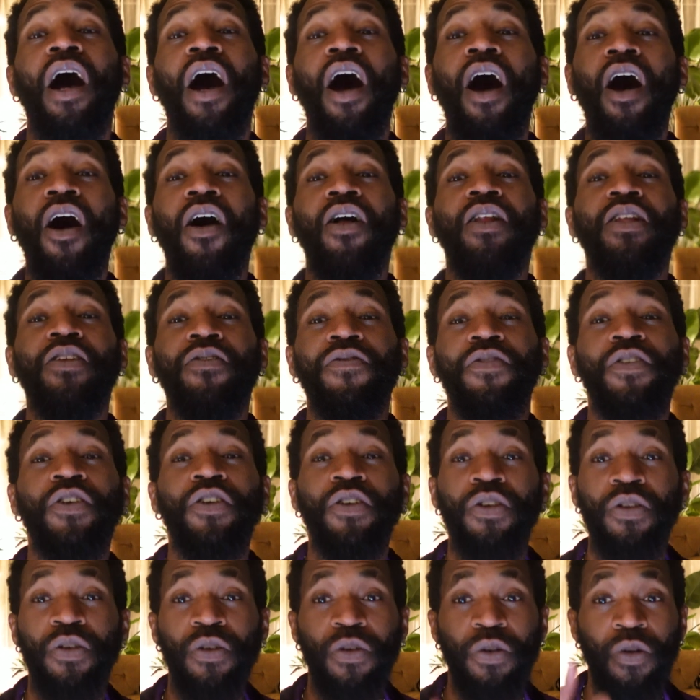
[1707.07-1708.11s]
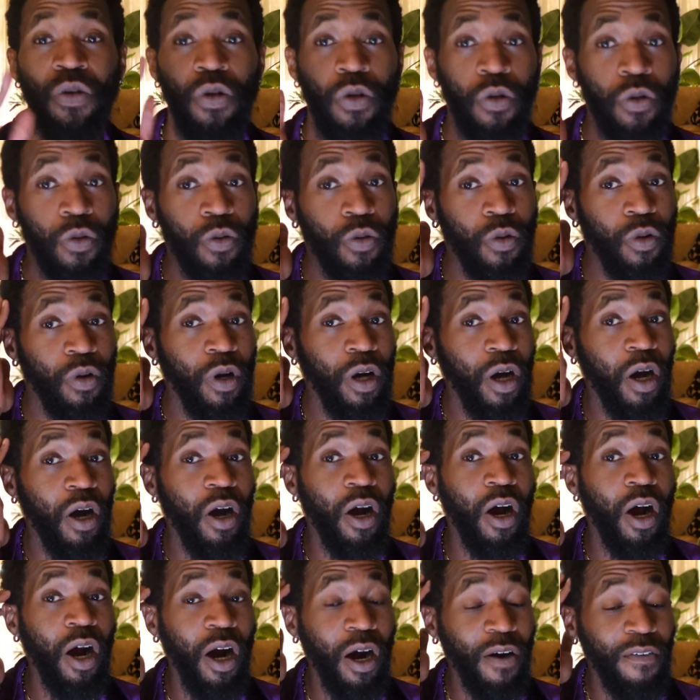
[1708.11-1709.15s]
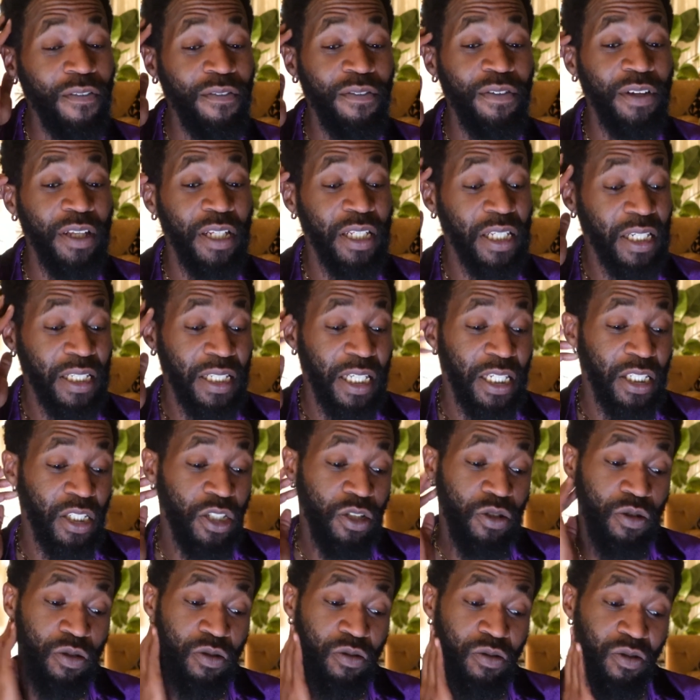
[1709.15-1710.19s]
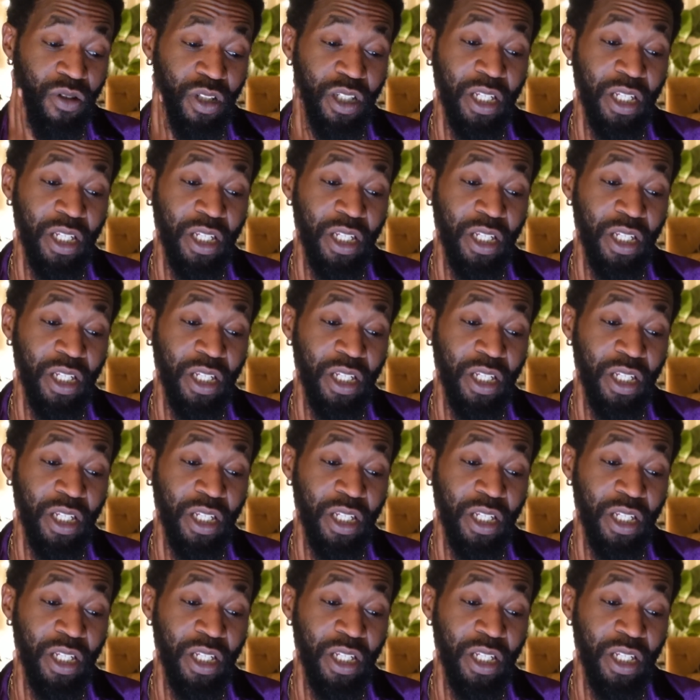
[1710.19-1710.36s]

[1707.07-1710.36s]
all of you who are feeling that you